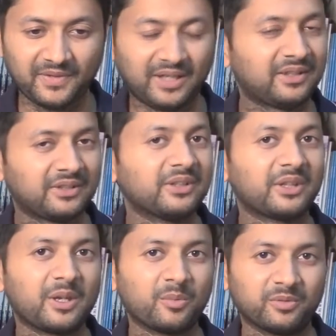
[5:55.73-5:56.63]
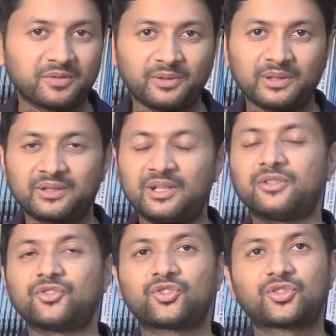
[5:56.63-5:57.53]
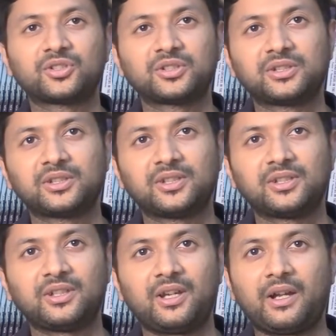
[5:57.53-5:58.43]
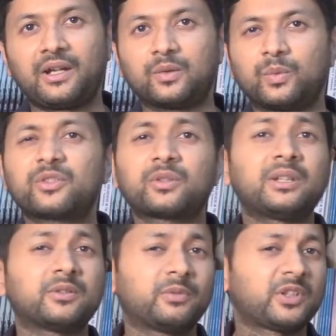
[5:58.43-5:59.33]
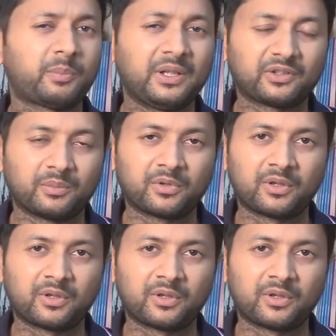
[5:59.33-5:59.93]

And then he came over for lunch, and we spent some